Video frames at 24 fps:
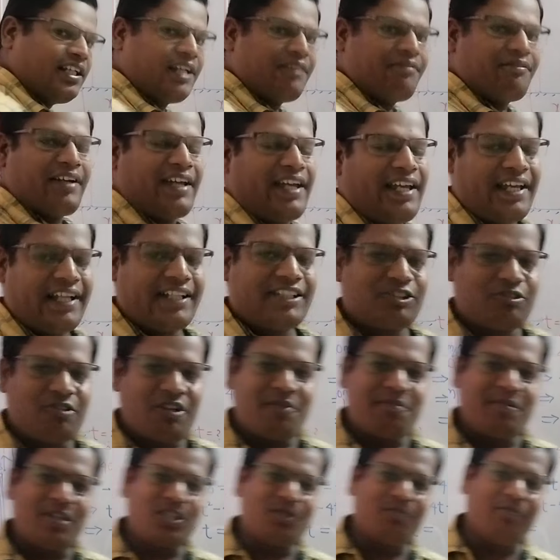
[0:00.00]
If ax
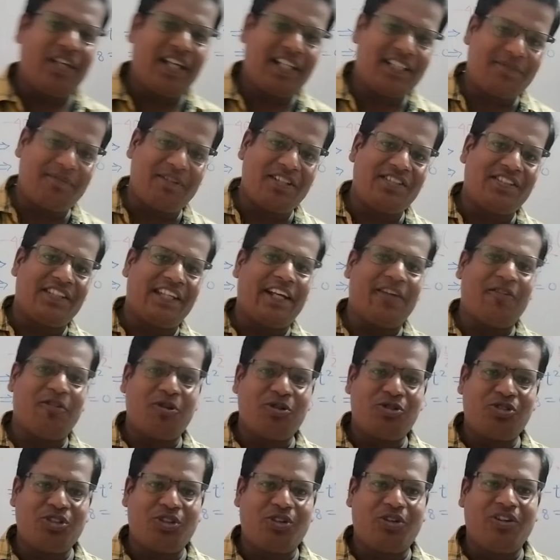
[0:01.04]
square plus bx plus c equal
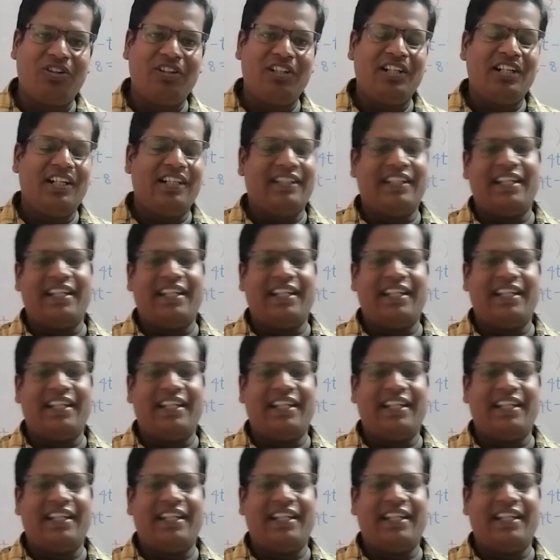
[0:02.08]
to 0,